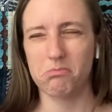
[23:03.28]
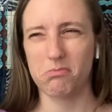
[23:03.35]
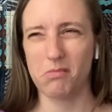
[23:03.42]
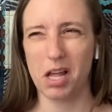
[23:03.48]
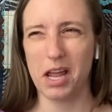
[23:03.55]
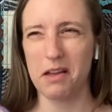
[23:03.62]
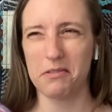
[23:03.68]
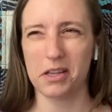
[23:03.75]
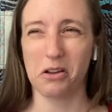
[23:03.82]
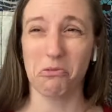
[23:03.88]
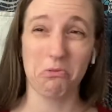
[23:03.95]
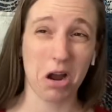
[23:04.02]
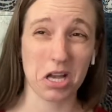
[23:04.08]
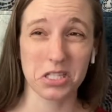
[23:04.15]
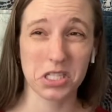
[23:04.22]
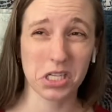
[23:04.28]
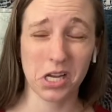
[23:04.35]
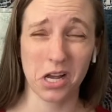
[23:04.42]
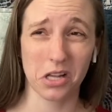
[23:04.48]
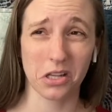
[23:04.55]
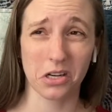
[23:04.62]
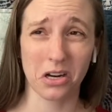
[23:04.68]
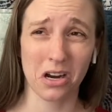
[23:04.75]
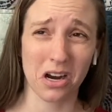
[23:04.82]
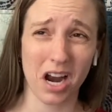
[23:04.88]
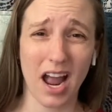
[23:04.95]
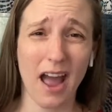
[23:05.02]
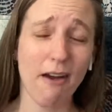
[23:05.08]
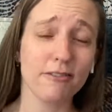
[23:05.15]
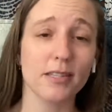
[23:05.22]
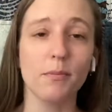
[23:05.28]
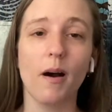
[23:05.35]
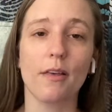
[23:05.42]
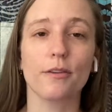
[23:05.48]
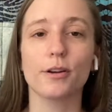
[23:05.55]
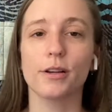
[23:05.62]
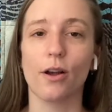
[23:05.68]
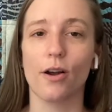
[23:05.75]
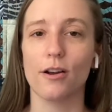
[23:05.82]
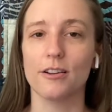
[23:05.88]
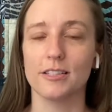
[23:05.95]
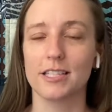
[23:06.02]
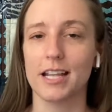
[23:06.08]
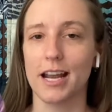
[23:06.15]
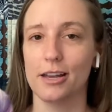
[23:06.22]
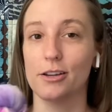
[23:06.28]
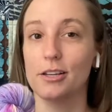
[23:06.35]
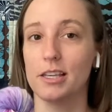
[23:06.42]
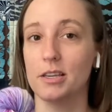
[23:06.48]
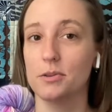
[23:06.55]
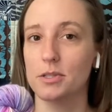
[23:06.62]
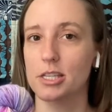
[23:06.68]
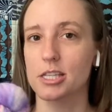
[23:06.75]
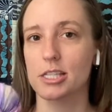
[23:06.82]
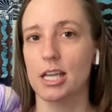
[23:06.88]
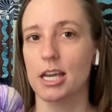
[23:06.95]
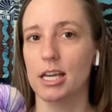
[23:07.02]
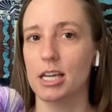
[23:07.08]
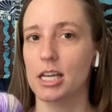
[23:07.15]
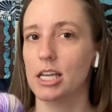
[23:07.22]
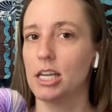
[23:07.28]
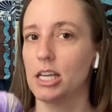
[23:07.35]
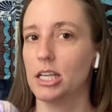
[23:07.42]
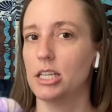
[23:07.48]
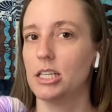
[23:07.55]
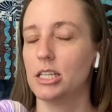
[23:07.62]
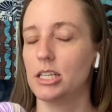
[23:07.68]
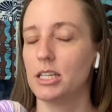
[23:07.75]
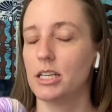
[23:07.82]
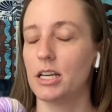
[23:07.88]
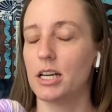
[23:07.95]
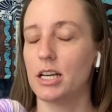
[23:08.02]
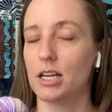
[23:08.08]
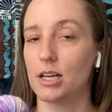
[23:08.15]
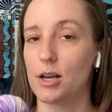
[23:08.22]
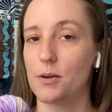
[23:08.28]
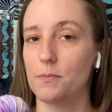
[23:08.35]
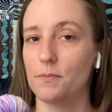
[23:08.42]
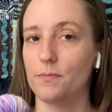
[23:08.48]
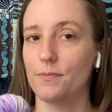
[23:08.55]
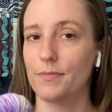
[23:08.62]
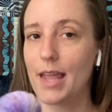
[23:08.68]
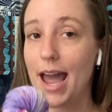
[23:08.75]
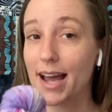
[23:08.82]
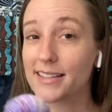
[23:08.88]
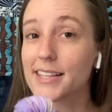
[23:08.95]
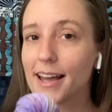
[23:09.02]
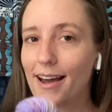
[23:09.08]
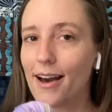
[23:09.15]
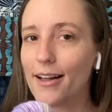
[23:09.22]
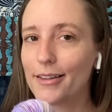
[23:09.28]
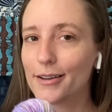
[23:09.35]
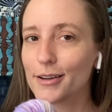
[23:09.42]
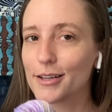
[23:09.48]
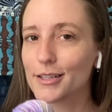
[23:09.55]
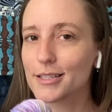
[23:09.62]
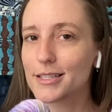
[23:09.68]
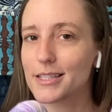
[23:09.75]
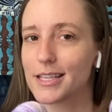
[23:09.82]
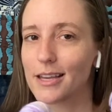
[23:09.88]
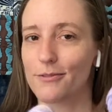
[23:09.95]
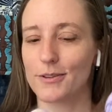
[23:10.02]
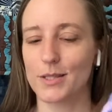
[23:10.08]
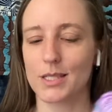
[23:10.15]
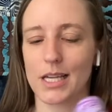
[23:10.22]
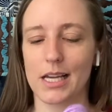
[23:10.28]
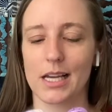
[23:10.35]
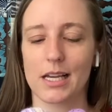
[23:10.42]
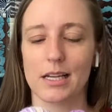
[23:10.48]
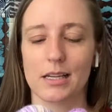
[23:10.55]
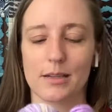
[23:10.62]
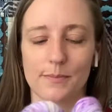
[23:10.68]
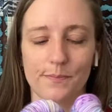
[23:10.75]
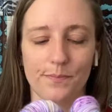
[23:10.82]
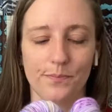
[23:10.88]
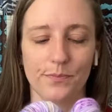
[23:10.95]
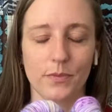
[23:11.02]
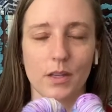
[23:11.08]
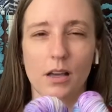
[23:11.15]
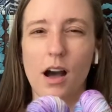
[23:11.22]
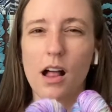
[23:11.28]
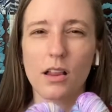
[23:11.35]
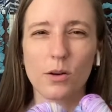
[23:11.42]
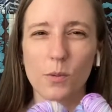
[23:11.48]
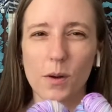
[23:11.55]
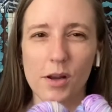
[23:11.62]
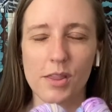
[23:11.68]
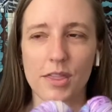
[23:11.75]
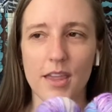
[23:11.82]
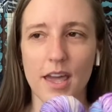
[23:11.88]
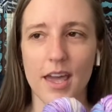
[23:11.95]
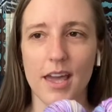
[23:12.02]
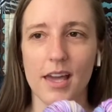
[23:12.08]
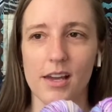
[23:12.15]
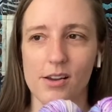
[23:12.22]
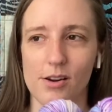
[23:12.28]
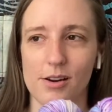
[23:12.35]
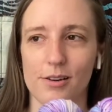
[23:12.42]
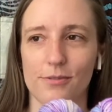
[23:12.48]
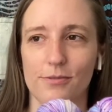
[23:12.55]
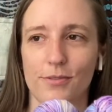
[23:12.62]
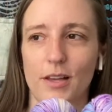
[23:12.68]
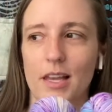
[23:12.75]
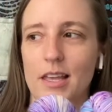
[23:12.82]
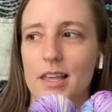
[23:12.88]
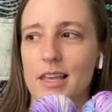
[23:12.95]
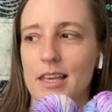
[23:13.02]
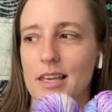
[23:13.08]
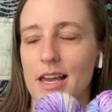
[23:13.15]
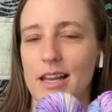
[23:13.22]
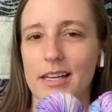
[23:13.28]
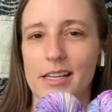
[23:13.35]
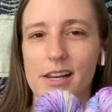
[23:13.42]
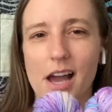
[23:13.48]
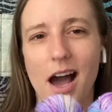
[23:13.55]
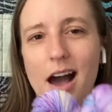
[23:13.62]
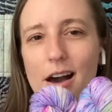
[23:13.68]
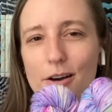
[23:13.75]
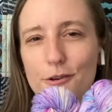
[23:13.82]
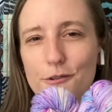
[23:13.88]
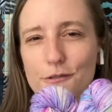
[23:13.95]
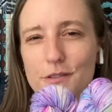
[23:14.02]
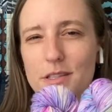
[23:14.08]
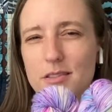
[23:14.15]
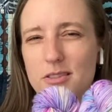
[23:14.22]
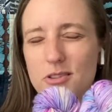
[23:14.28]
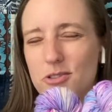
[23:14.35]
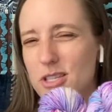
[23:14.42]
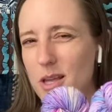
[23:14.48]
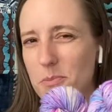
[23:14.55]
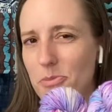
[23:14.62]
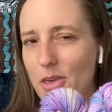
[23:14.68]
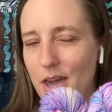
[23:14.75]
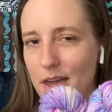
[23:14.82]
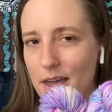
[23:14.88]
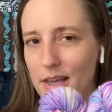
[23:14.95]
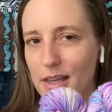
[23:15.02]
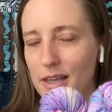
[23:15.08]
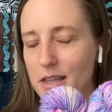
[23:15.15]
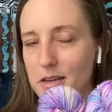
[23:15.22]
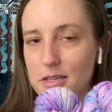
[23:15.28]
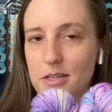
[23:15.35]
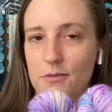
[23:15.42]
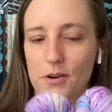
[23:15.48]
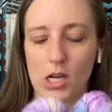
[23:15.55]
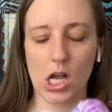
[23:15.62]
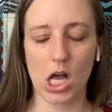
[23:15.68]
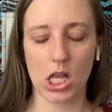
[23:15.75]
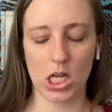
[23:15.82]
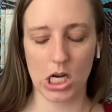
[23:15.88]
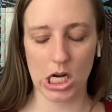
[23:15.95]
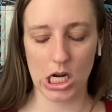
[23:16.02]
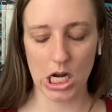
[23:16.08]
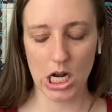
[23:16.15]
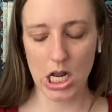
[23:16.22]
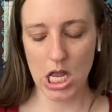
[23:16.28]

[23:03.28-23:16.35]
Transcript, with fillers: I have like a rust color. I have some other yarns that I could use as like um, accent colors if it's like a color work thing or if I need cuffs or something in a different color.